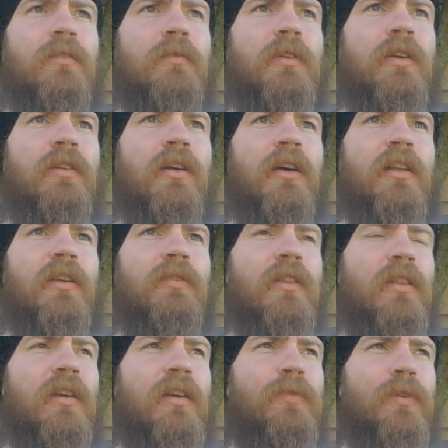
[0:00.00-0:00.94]
dare not
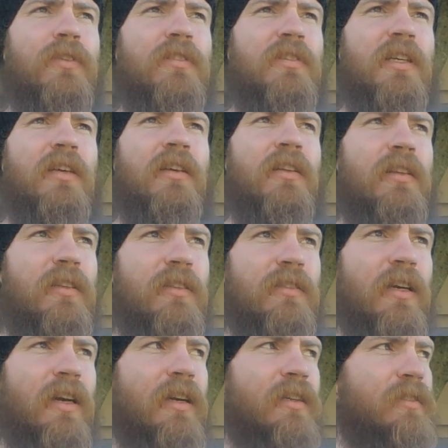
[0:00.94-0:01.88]
even think for a second that this
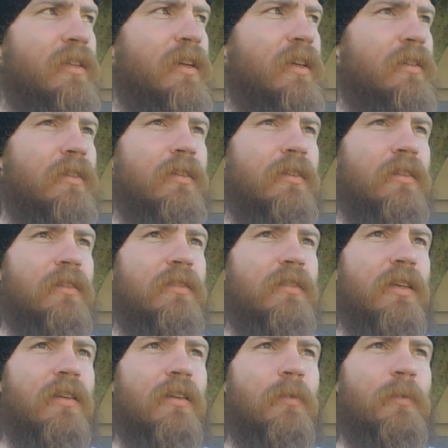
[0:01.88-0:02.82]
guy is not the
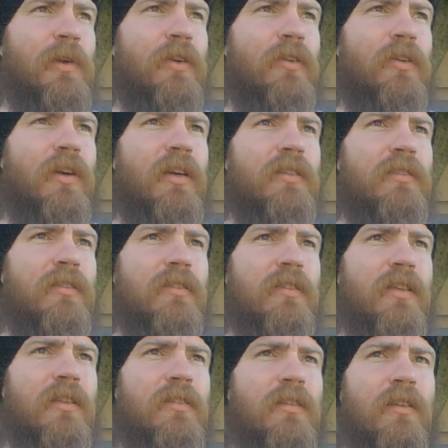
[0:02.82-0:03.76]
second coming of Christ, because
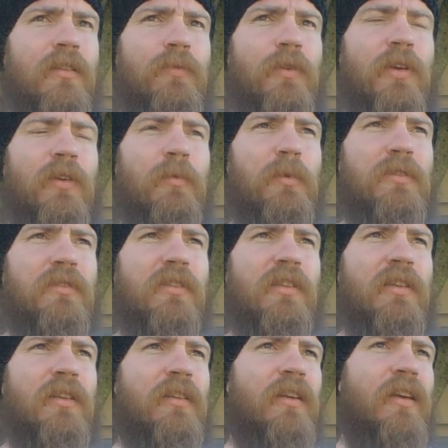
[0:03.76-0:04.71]
that's an unforgivable
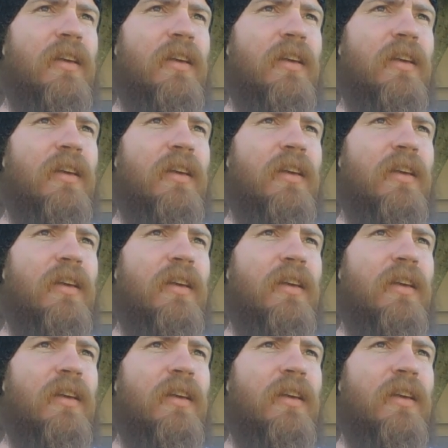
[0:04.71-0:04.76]
sin.